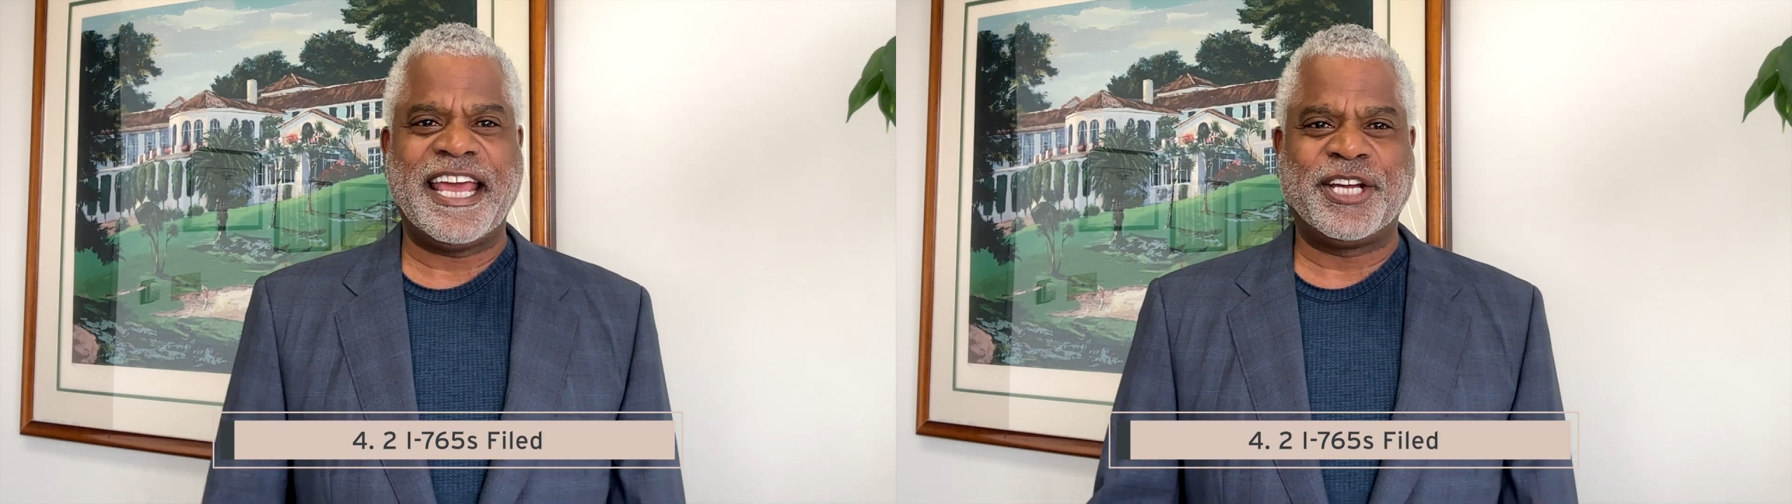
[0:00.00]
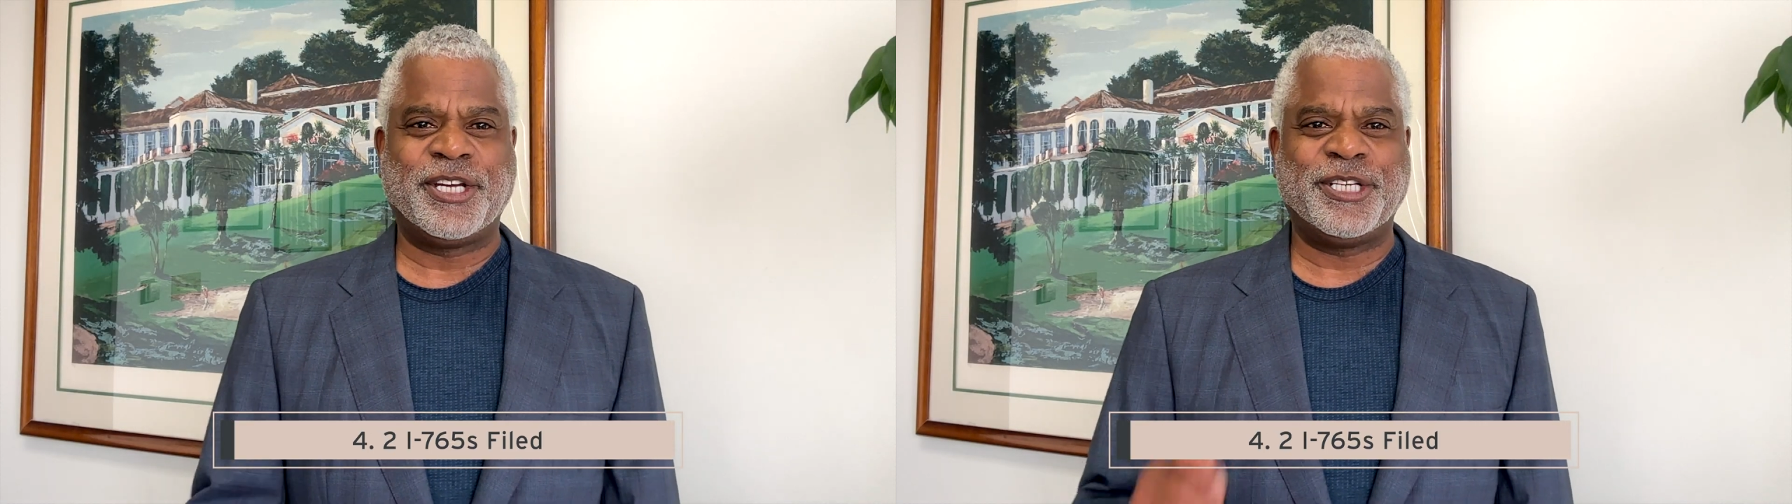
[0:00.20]

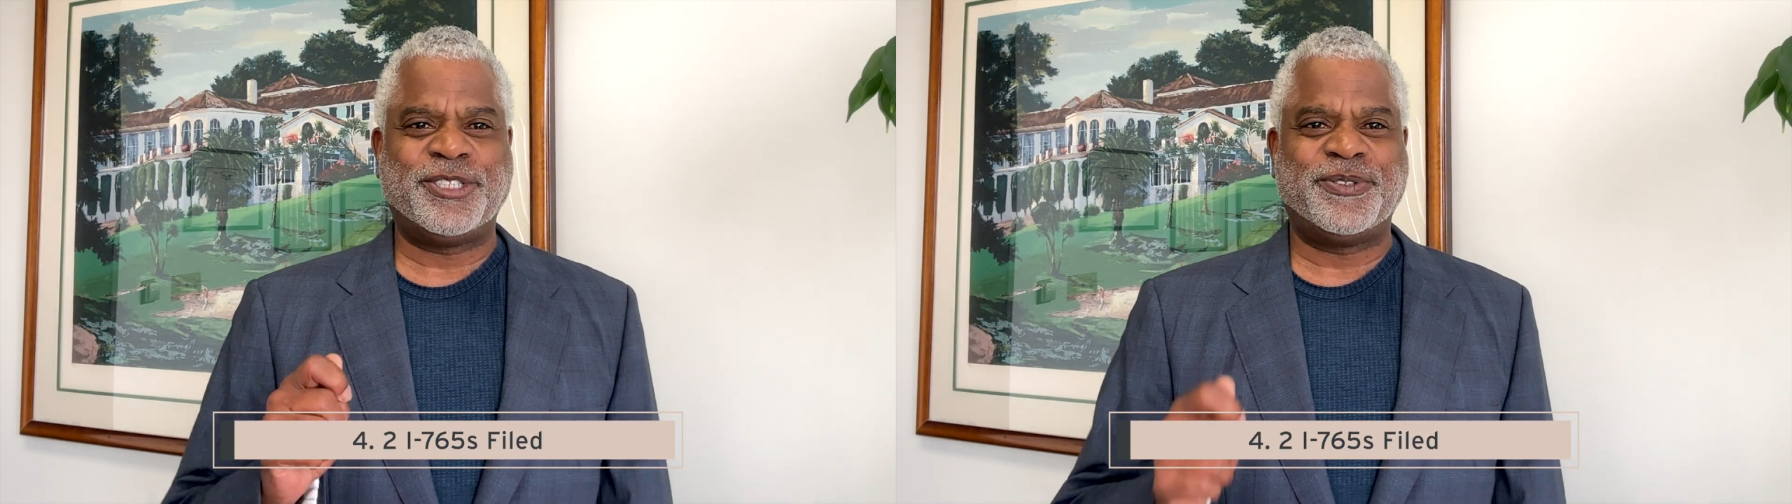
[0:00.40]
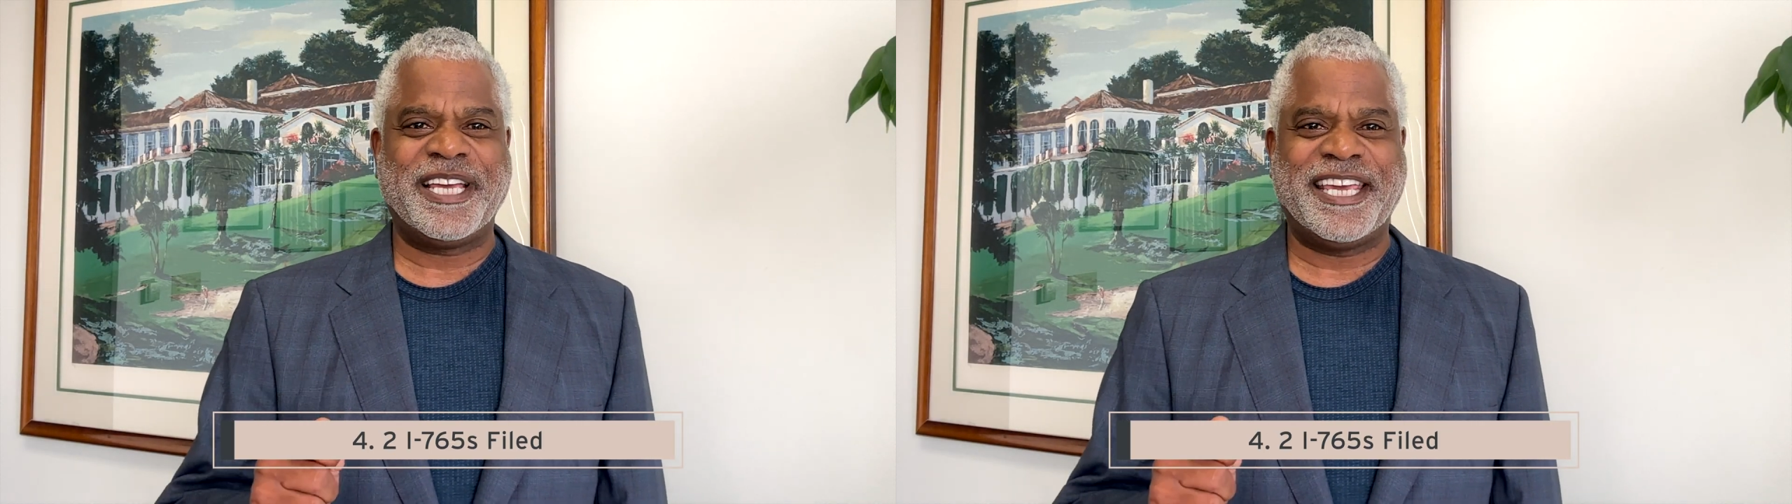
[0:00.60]
and a good
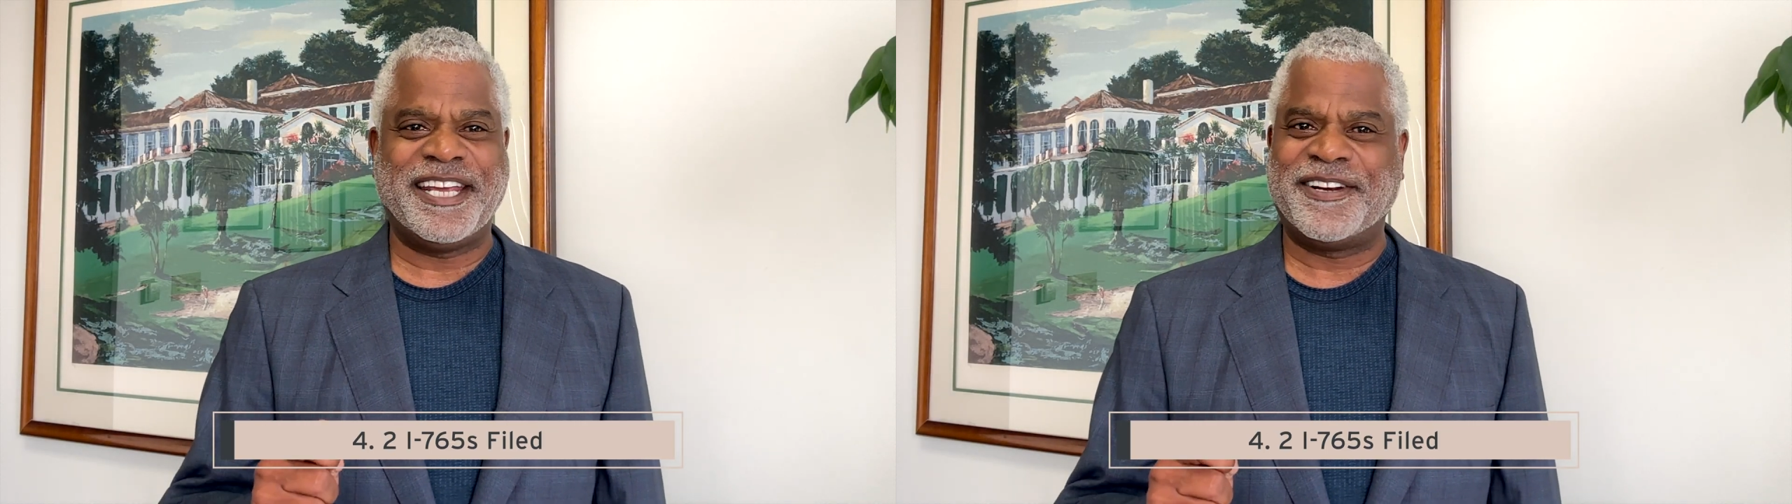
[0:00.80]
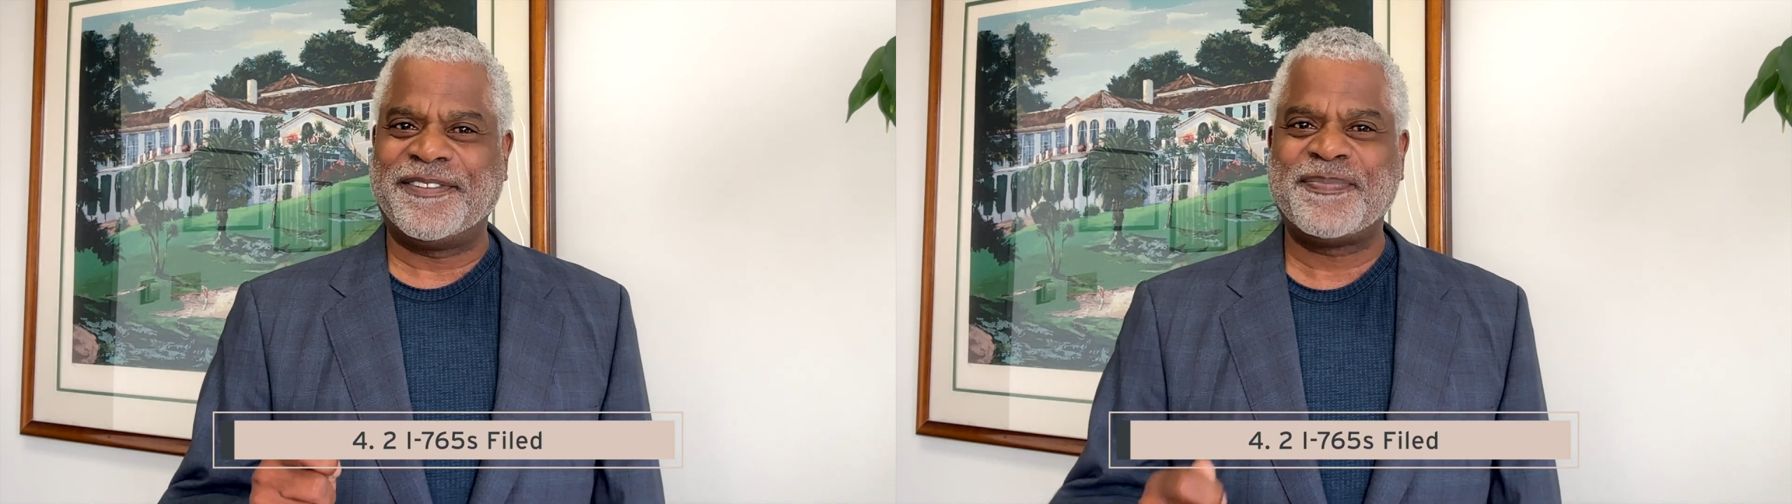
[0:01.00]
trick
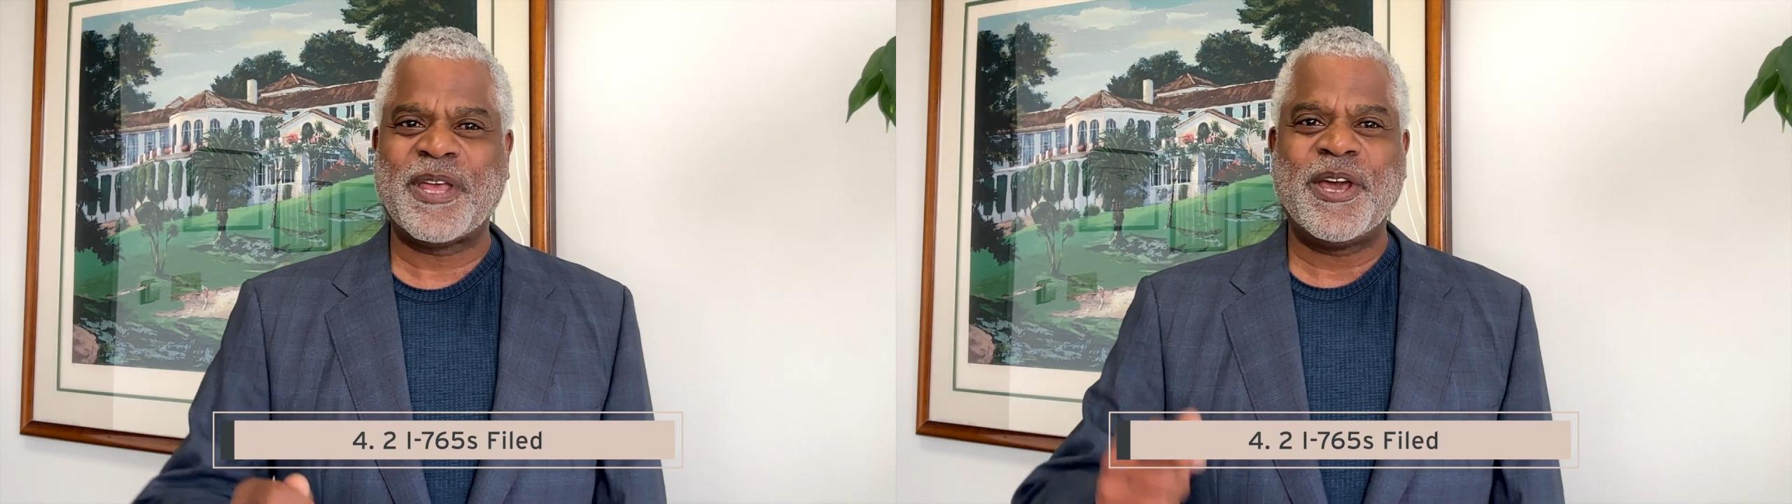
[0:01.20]
here,